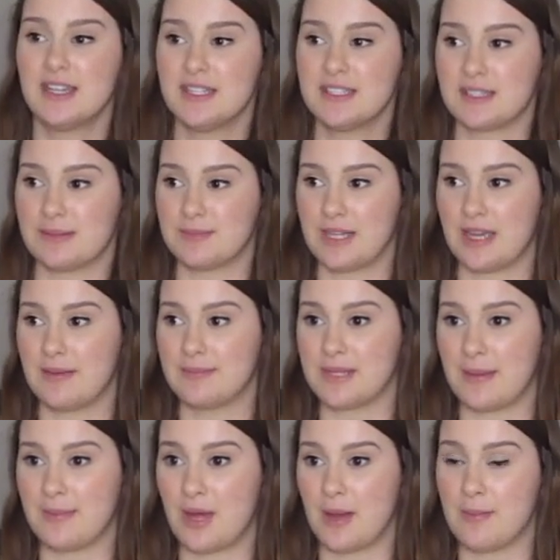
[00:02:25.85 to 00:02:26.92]
Sometimes
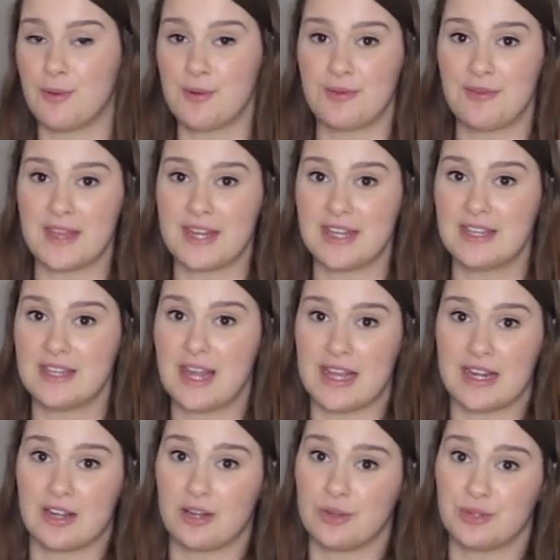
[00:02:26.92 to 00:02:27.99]
I'm not motivated
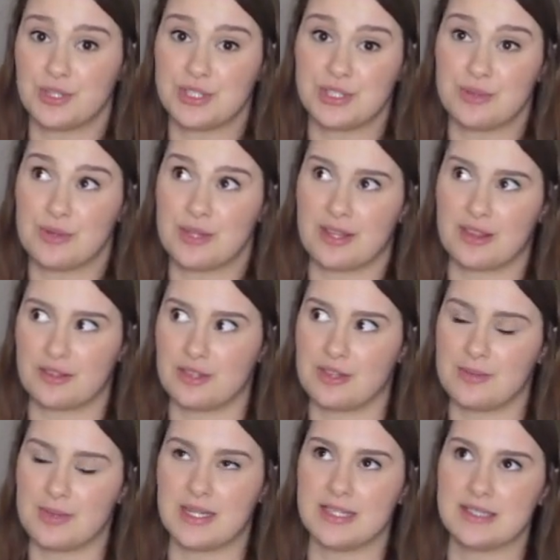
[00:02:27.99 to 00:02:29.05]
and I'll only do like 30
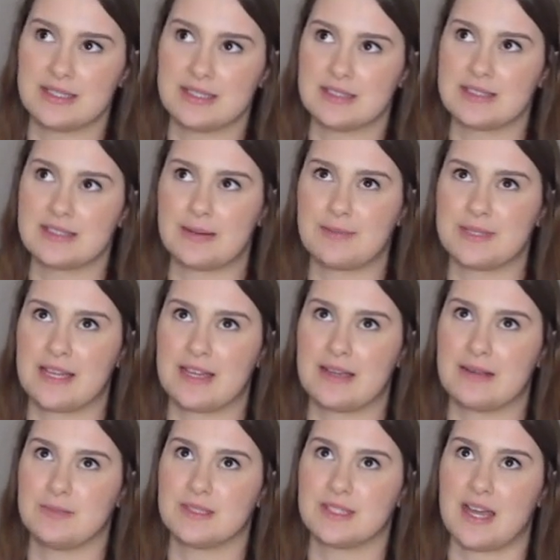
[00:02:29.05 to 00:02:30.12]
minutes.
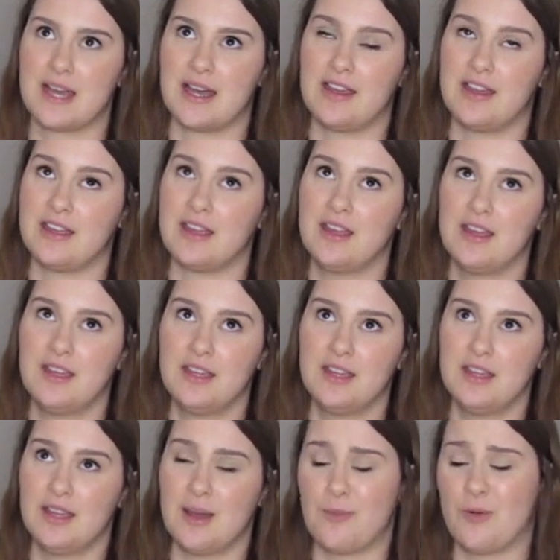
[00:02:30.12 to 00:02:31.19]
Sometimes
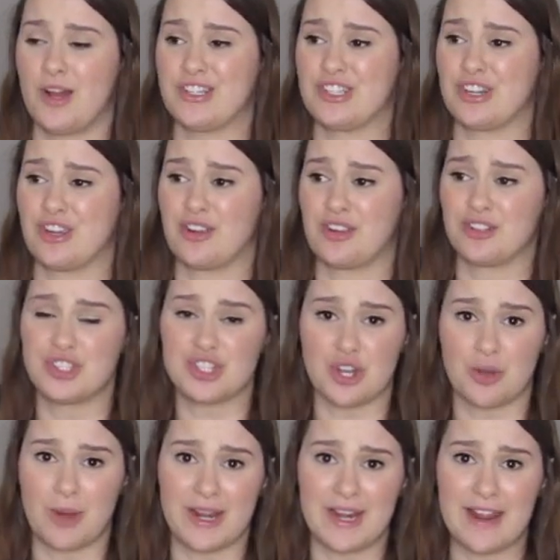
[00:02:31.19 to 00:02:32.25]
I'm watching a good
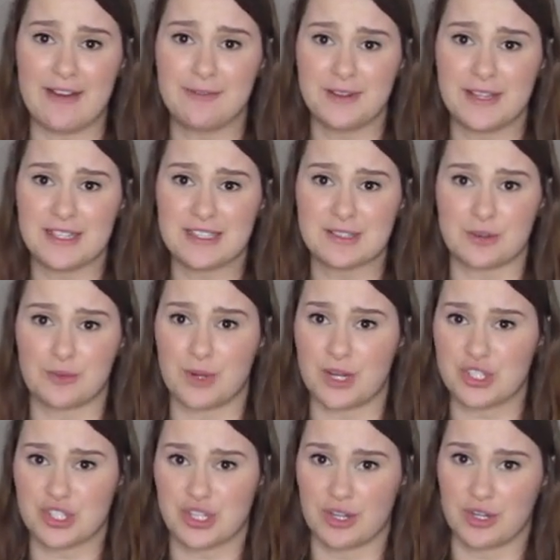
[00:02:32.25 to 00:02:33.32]
show on Netflix or
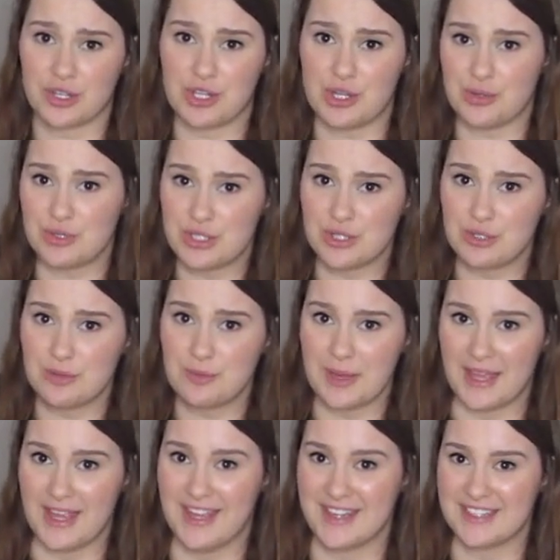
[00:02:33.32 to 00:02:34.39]
watching a good YouTube
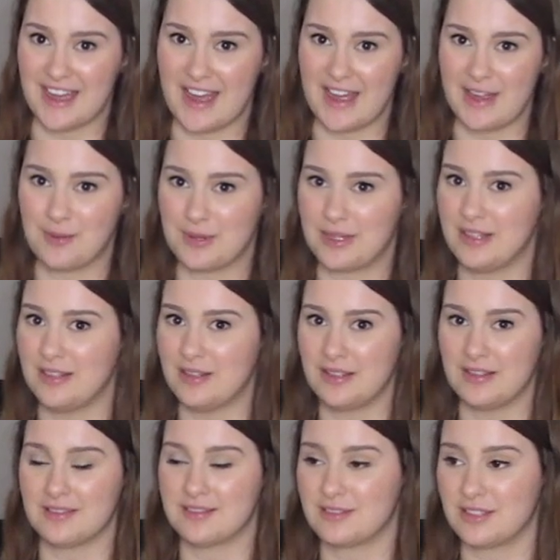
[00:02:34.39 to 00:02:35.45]
and I
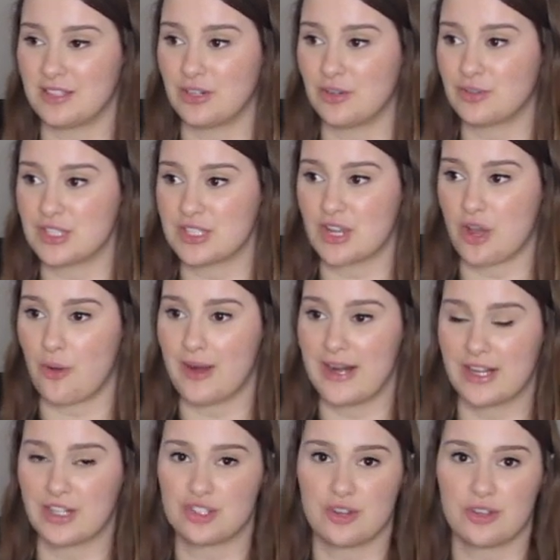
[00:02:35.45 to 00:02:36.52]
will, you know, just go an
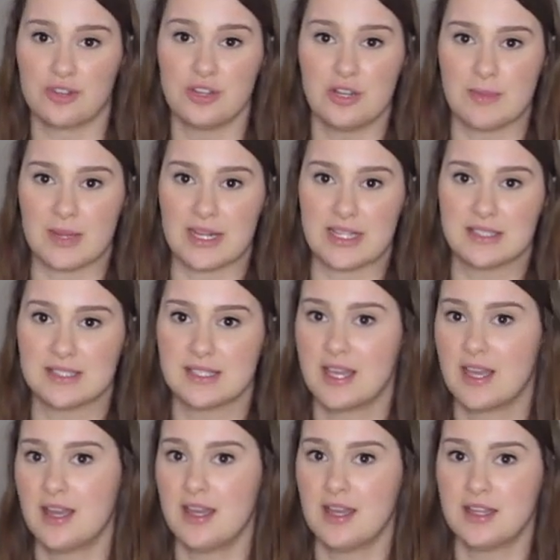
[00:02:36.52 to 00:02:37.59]
extra 30 minutes.
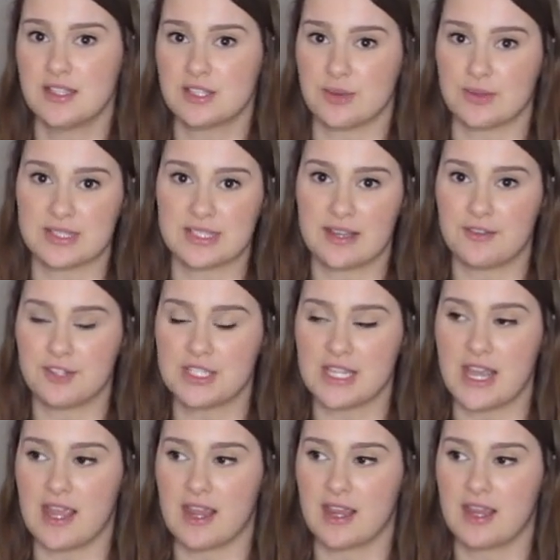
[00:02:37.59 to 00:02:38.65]
So it's give or
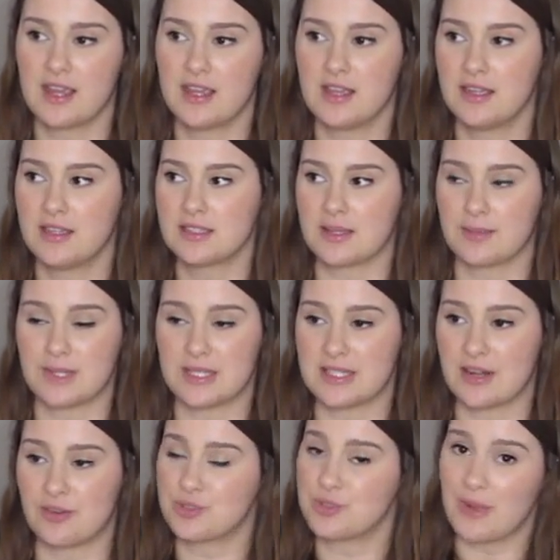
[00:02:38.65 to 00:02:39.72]
take. Some days I
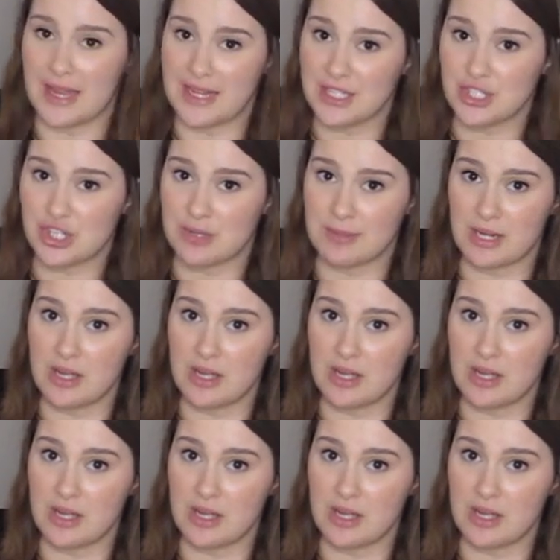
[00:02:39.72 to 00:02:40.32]
don't do any gym at